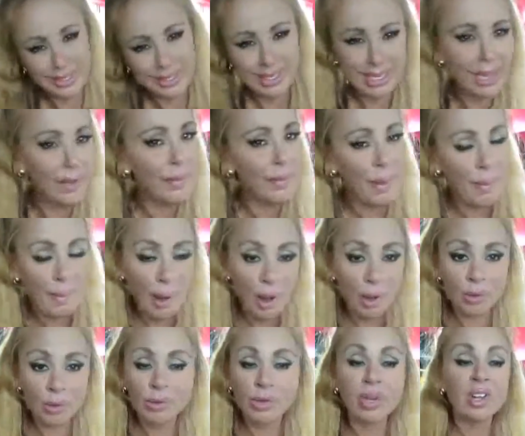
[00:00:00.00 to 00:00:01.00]
Yeah, I'm a
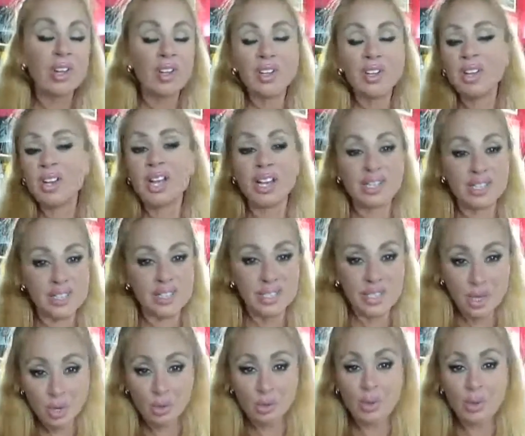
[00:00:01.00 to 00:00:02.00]
bone. And
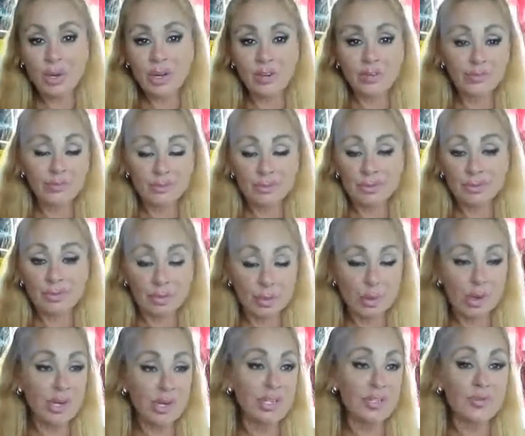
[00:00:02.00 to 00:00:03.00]
so one of
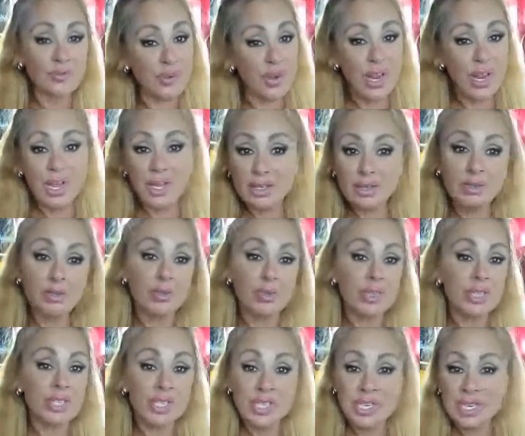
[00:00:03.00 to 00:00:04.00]
Roy's friend
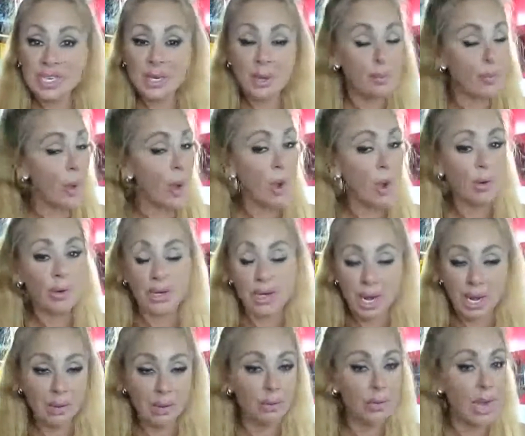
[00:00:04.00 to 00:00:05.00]
would sneak a bone and
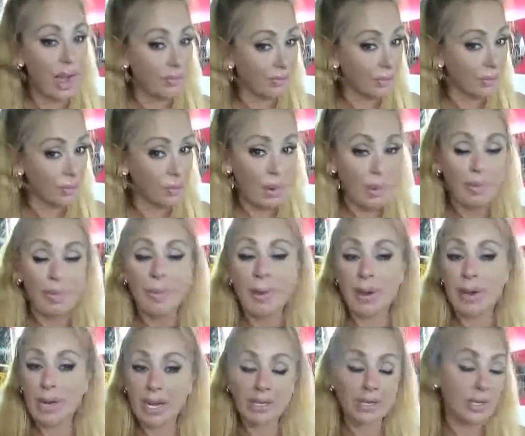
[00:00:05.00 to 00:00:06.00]
I would have to
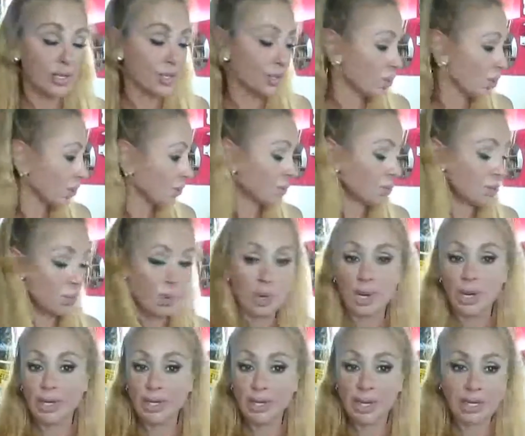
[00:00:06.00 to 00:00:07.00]
reprimand. I had to tell
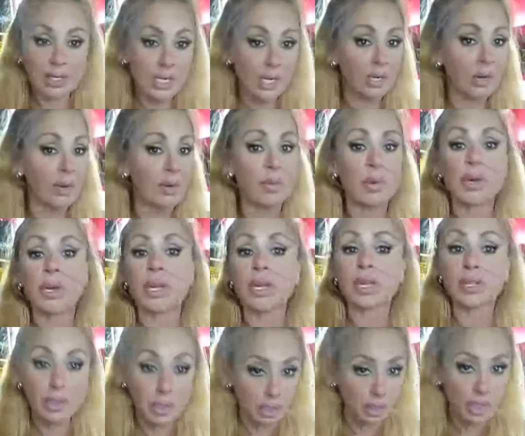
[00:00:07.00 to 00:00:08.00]
Roy and I'd tell everyone, like,
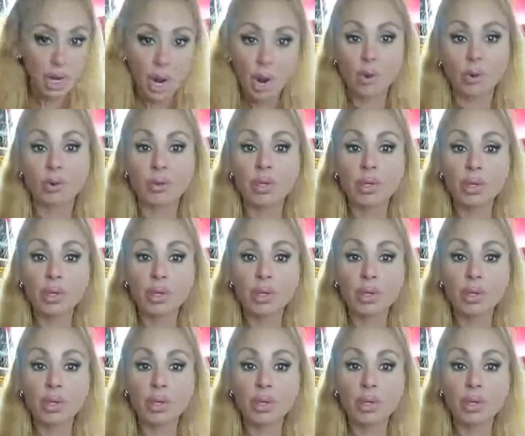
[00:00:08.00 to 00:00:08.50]
look, don't